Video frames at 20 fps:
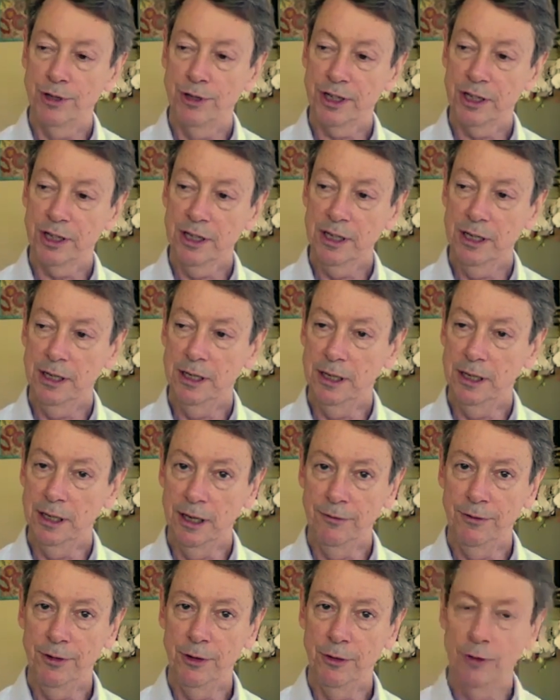
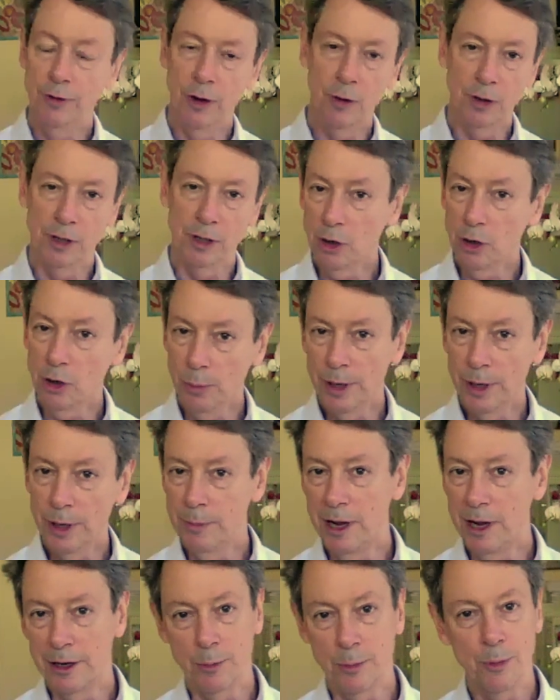particularly if you know a little bit
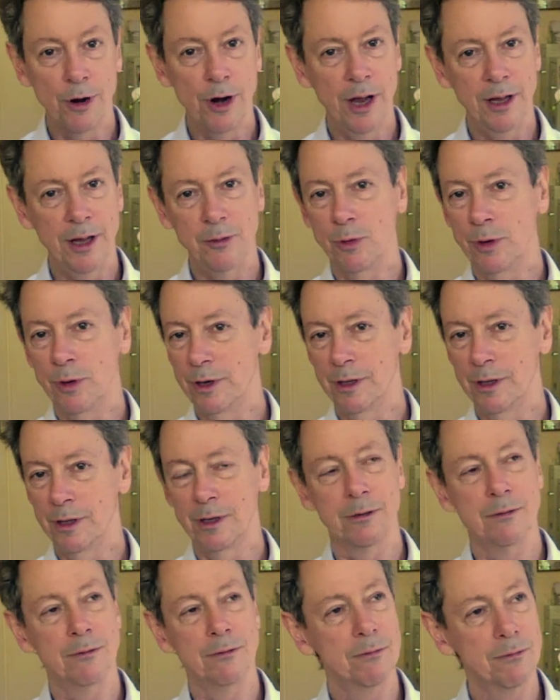about your brain, one of
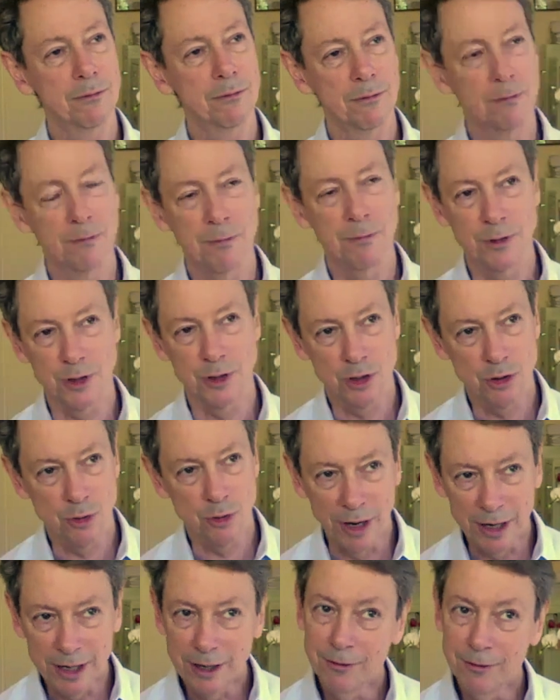the most
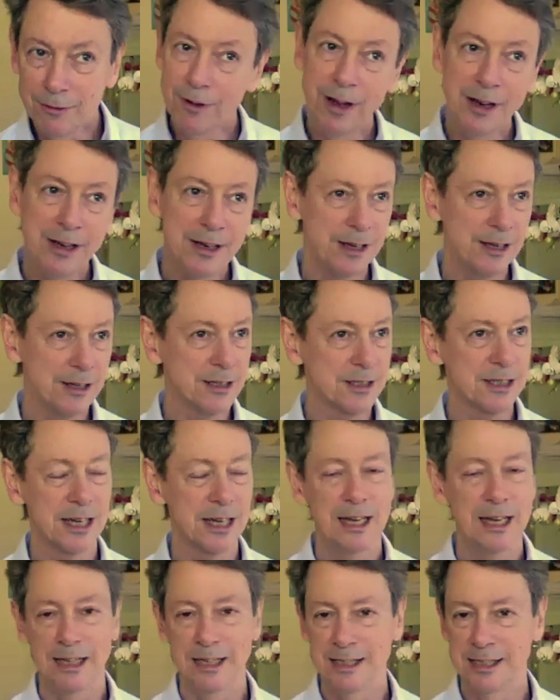striking
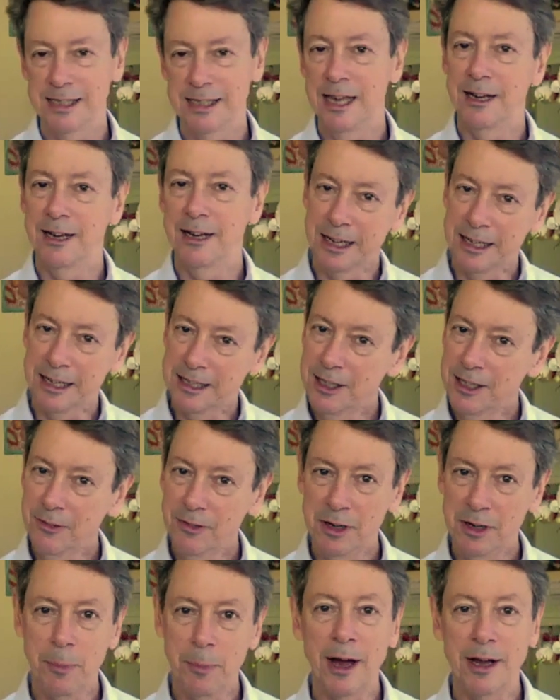findings is that
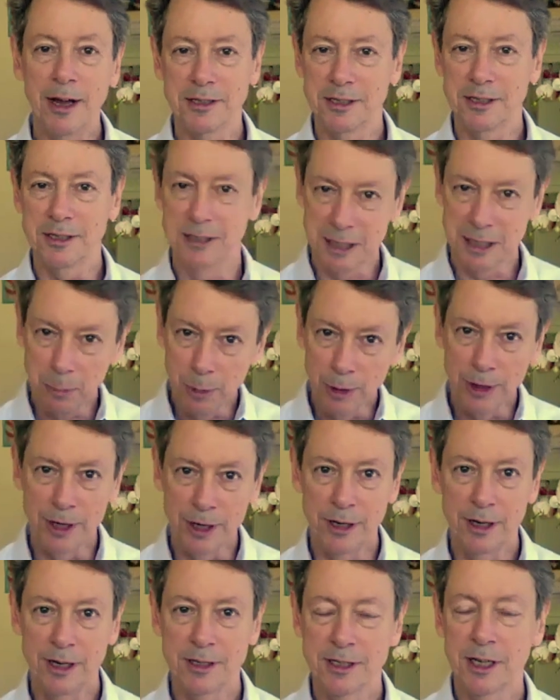negativity bias. As I
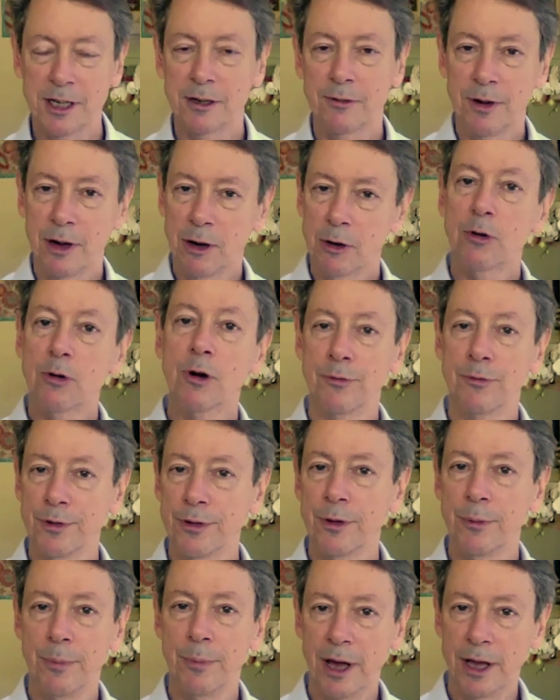put it, it's like Velcro
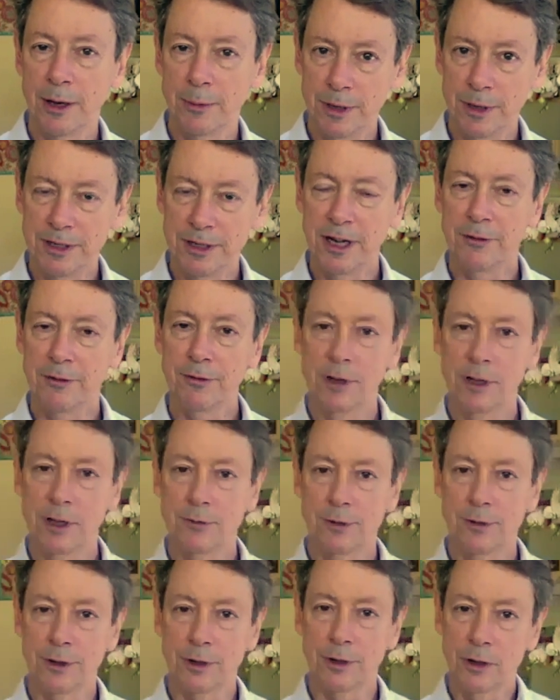for the bad, but
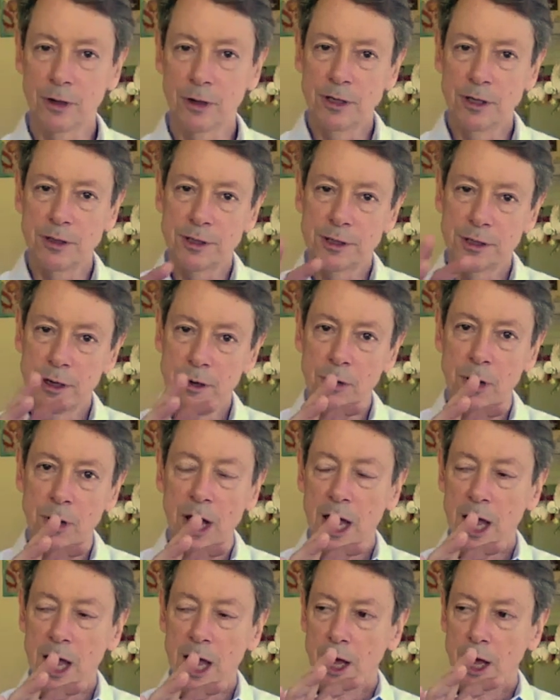Teflon for good.
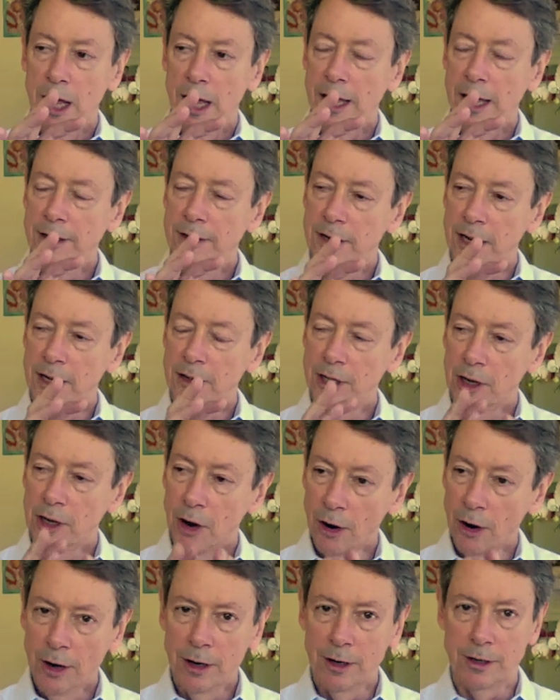So, and
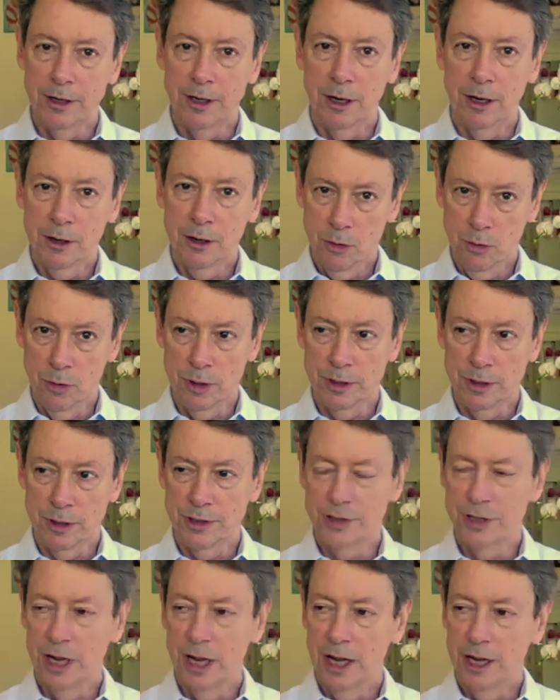the art, of
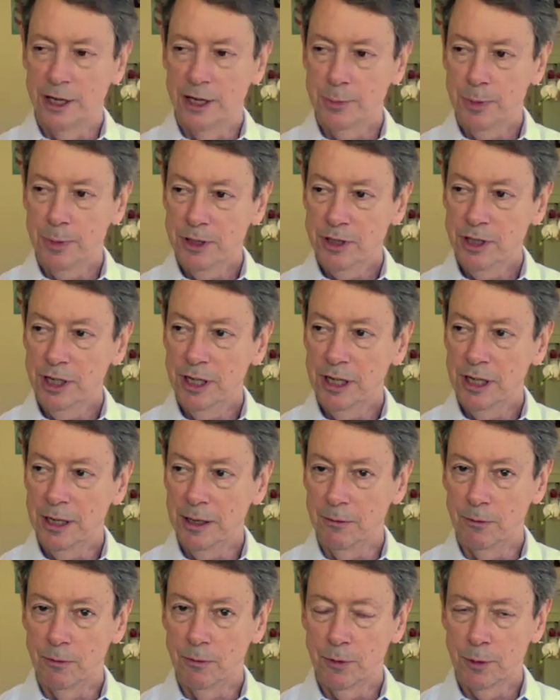course,
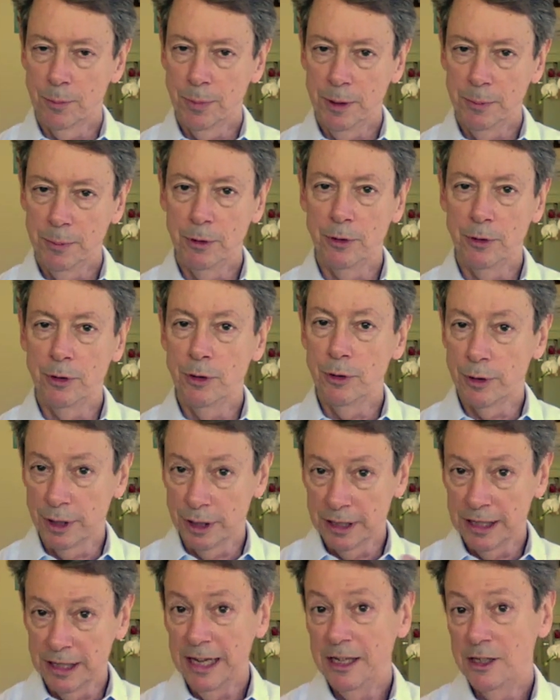especially for people who
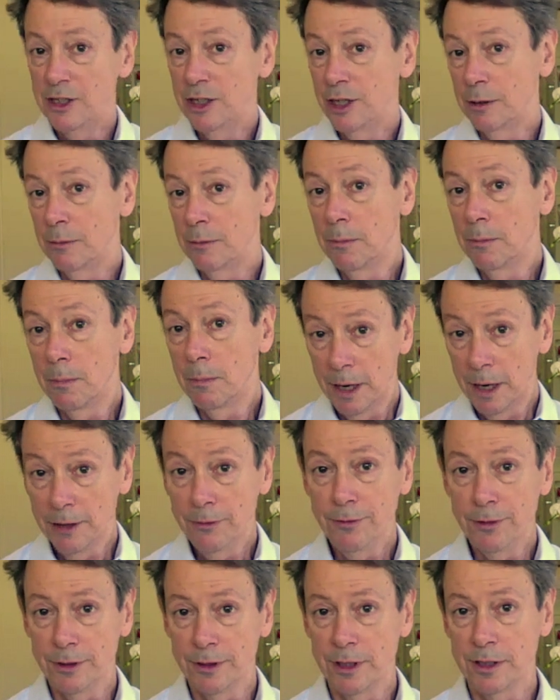are engaging
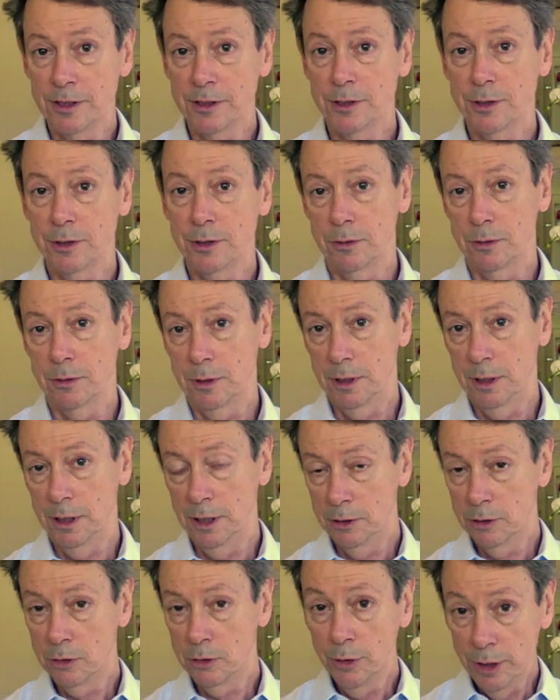mindfulness,
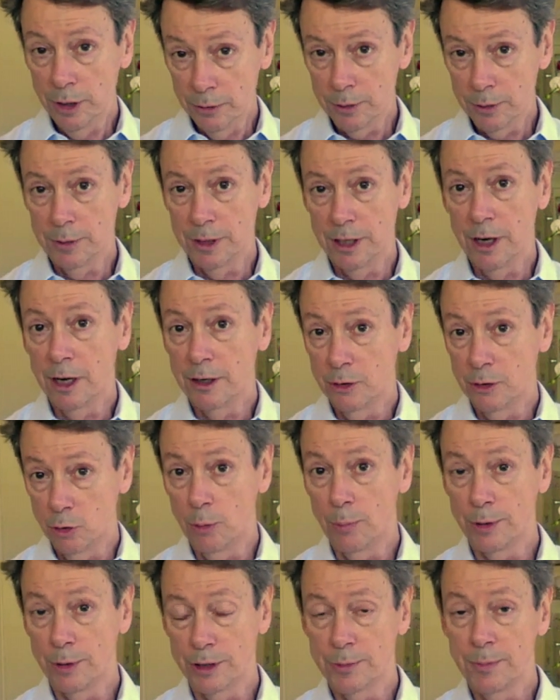including from a
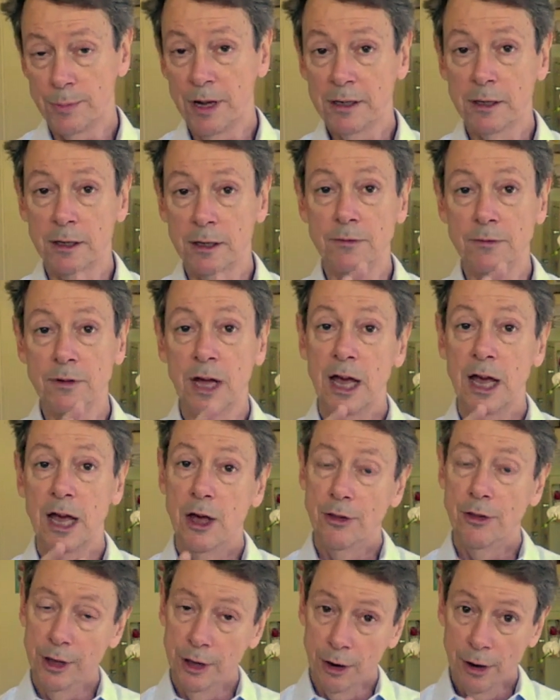non-dual perspective,
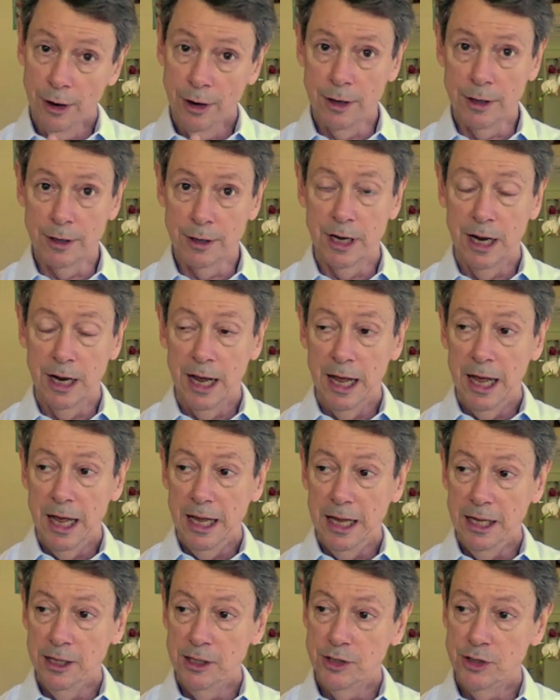the art
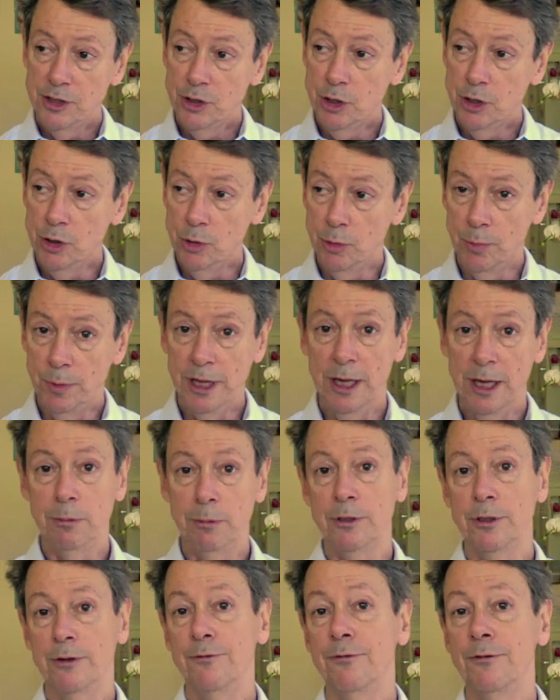is to be
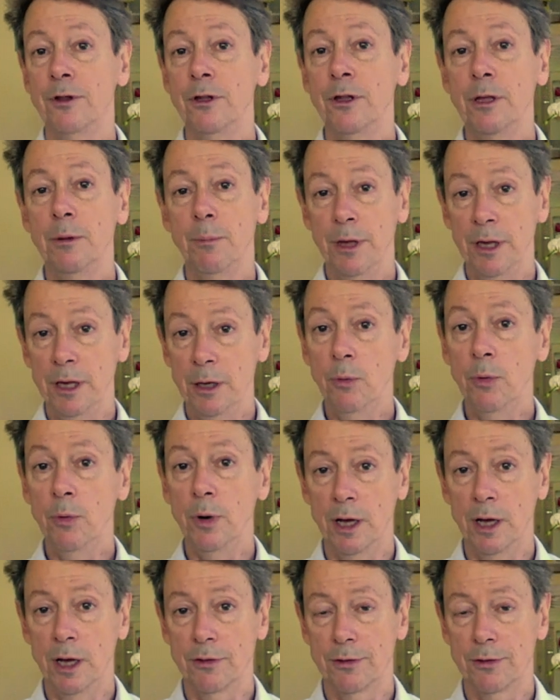able to fully be
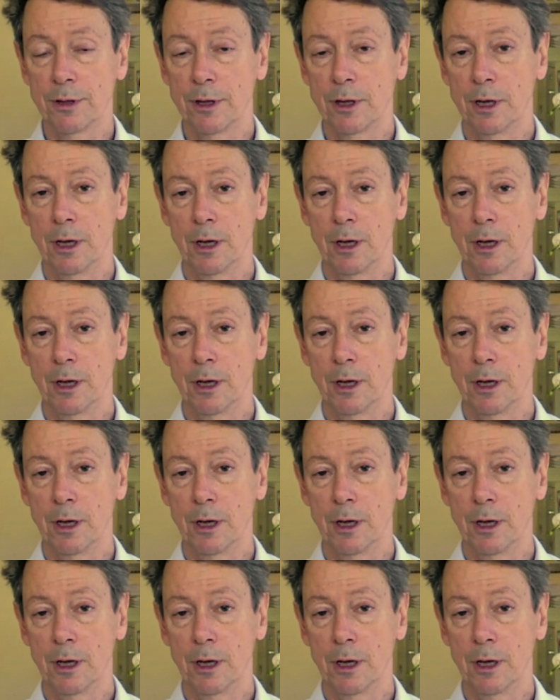with